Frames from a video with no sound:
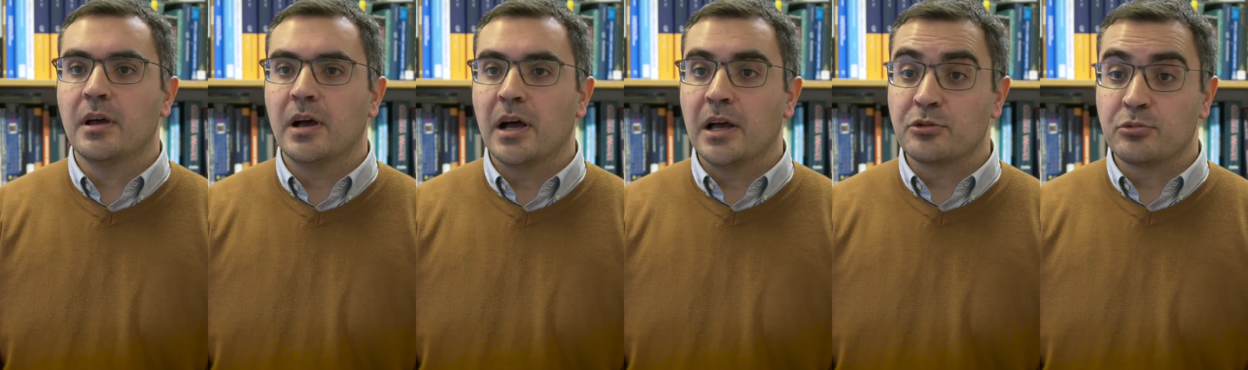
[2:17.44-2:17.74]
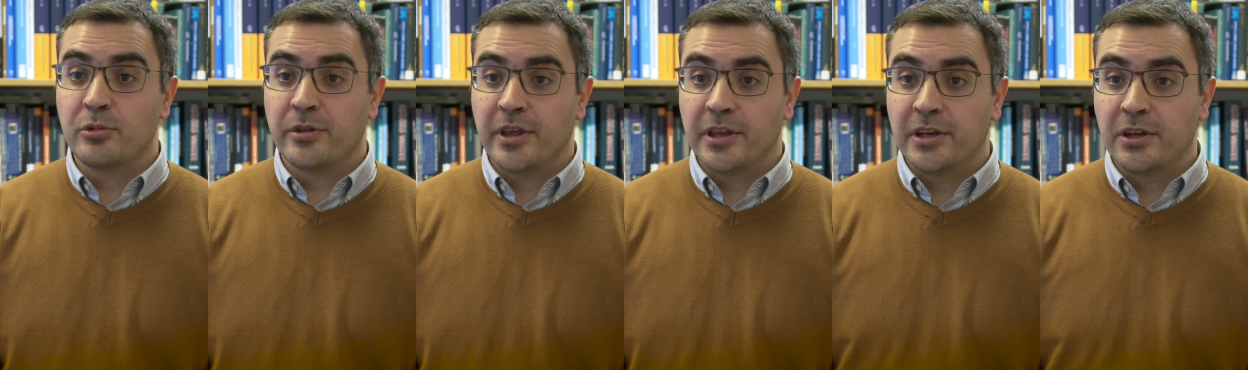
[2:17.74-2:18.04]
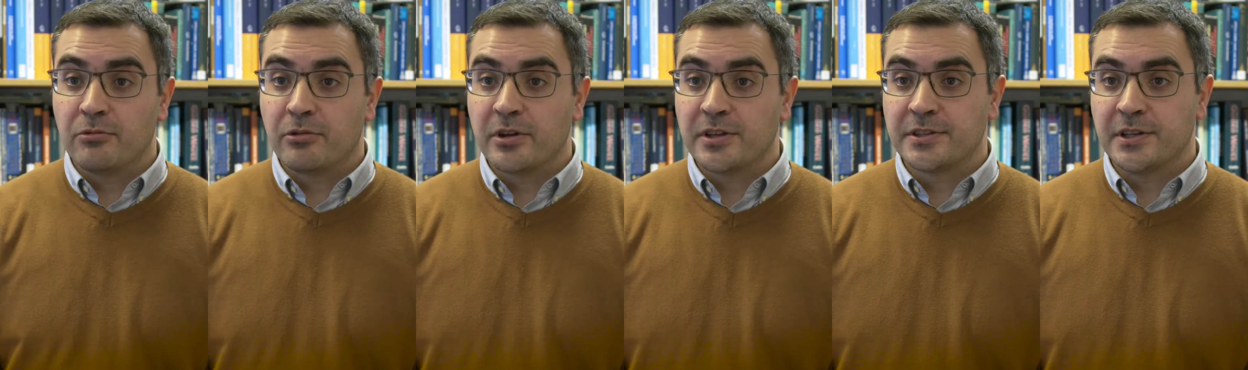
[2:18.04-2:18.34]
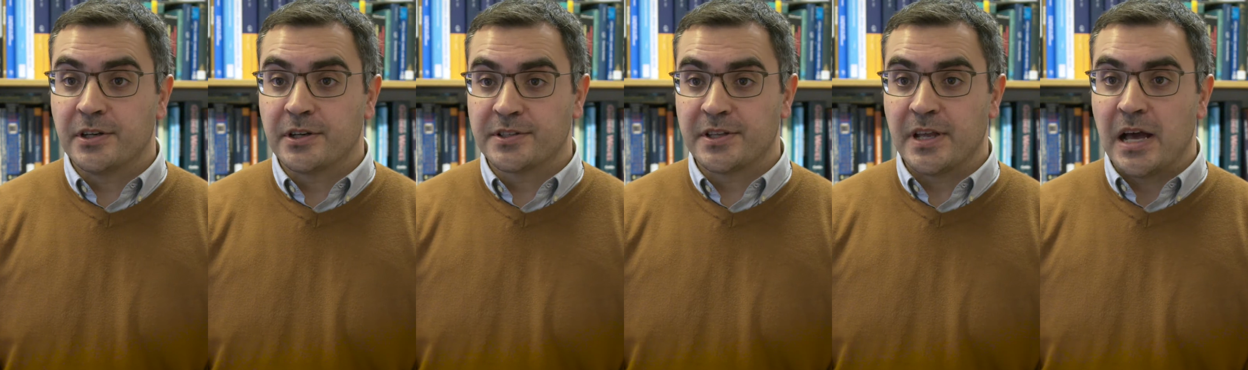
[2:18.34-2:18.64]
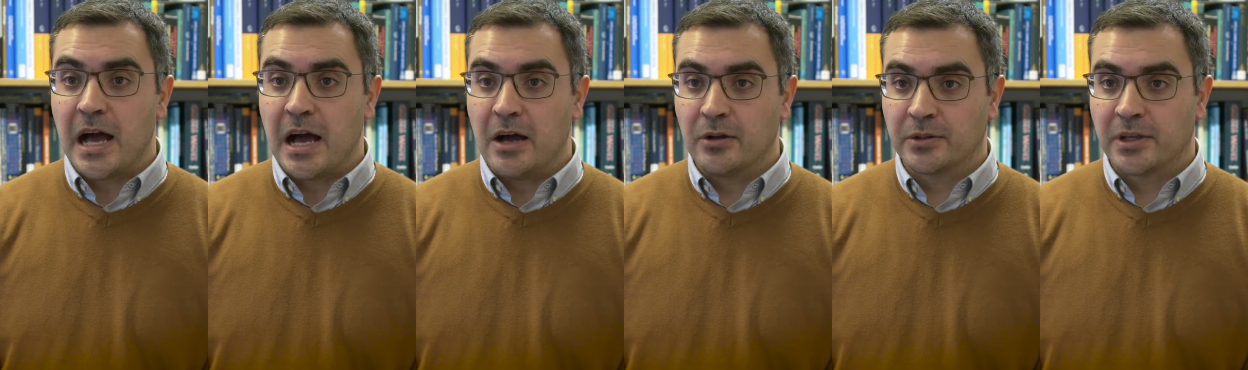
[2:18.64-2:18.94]
As with any research
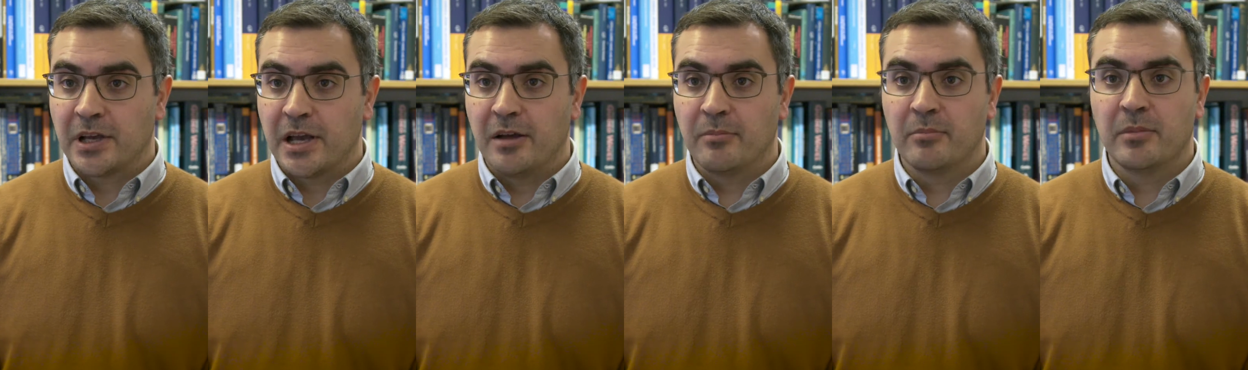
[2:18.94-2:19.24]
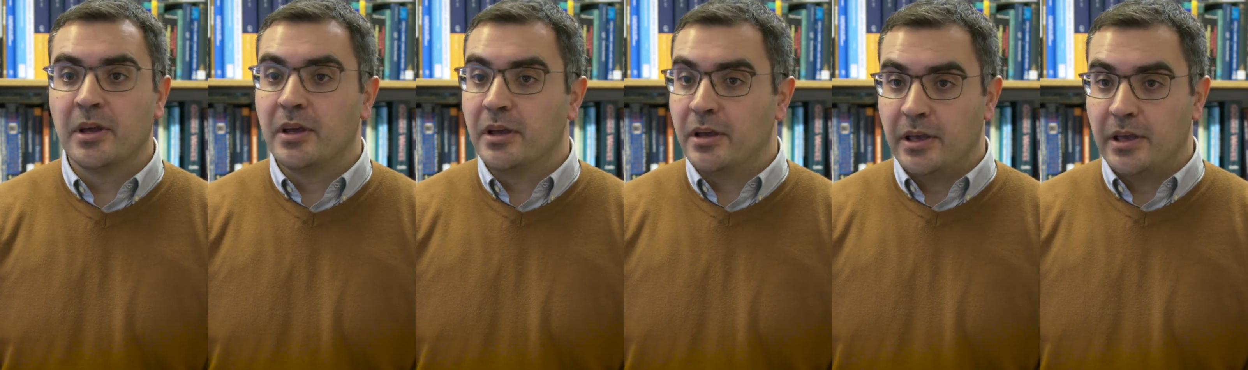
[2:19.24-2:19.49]
outcome,